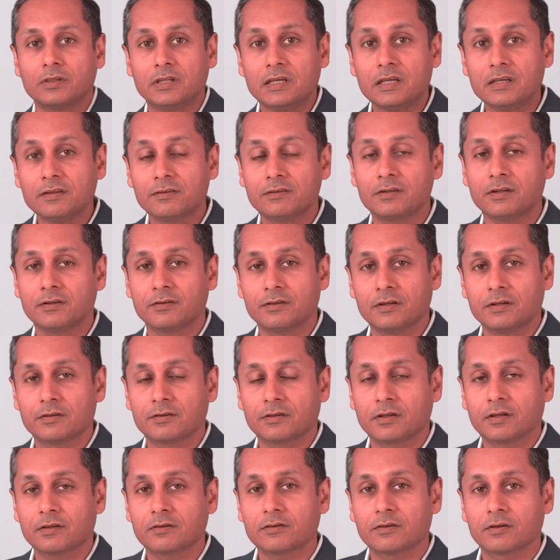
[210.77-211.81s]
these
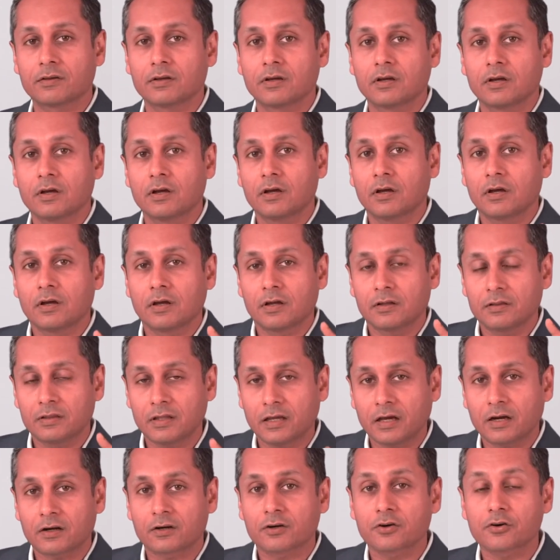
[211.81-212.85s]
diseases,
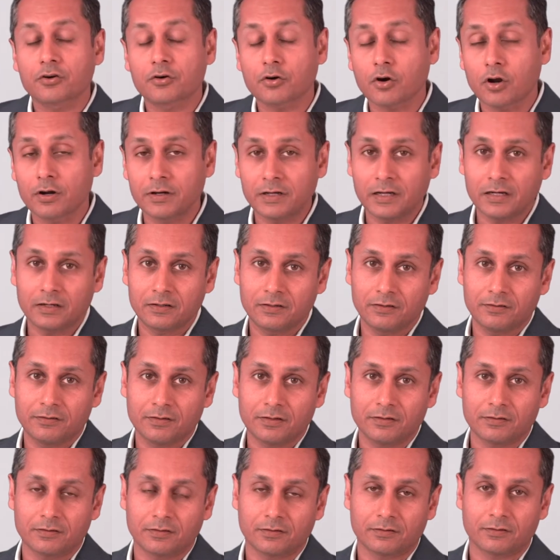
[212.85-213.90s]
they are chronic
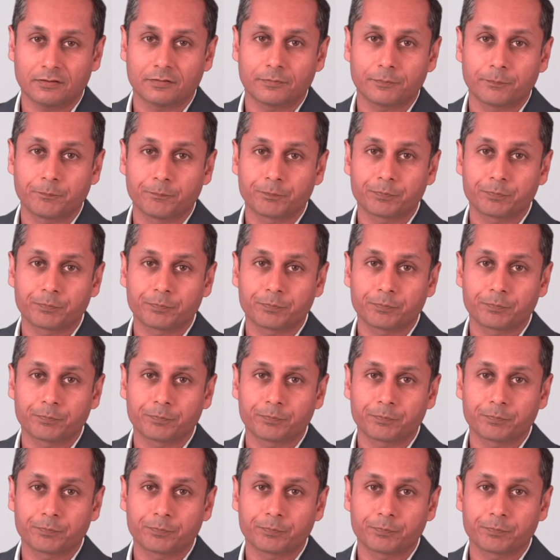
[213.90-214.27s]
diseases.